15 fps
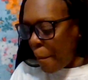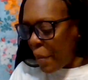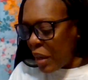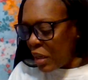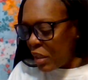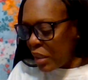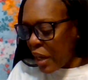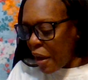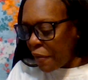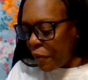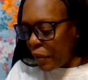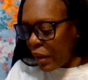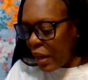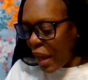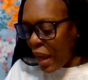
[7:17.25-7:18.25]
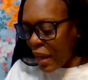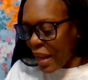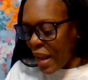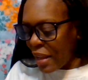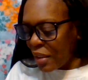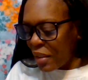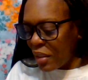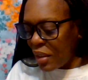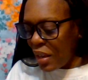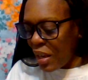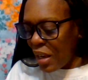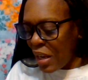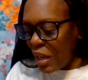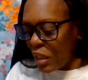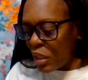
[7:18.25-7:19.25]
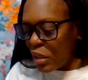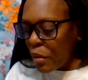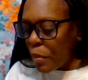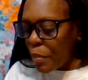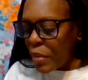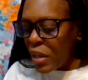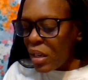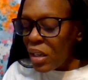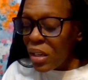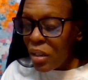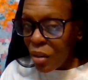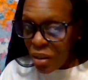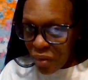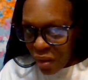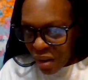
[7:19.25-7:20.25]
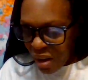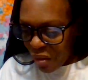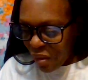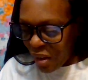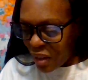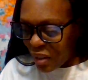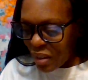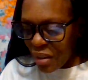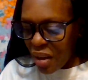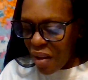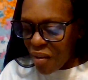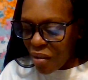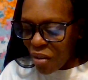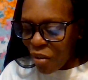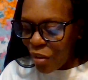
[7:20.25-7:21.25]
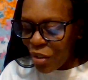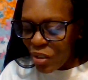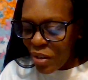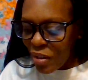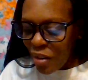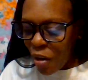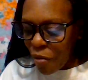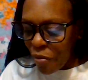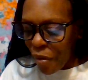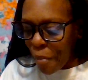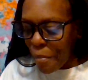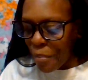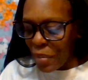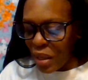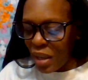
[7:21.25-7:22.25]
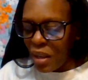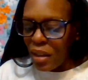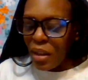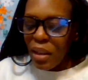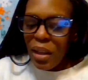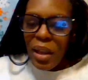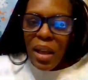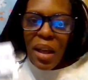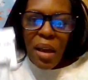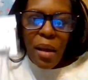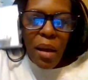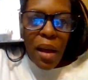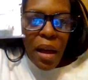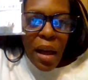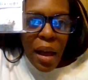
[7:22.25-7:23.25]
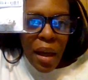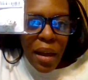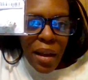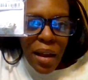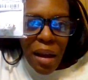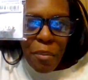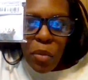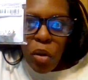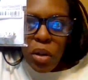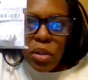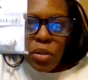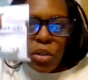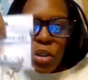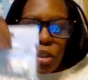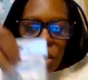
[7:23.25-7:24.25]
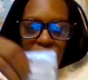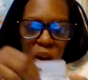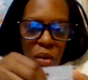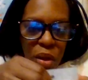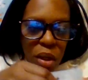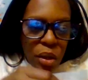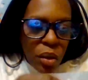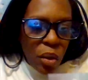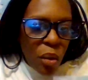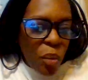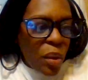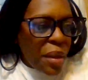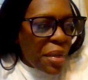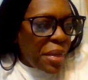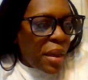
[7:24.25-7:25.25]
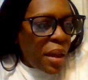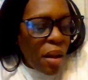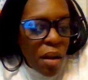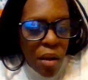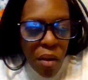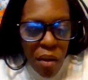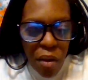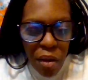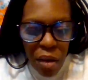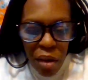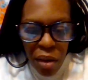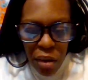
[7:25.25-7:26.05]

But definitely I got these beautiful earrings, of course, you know, from me. I'm going to show you what they are.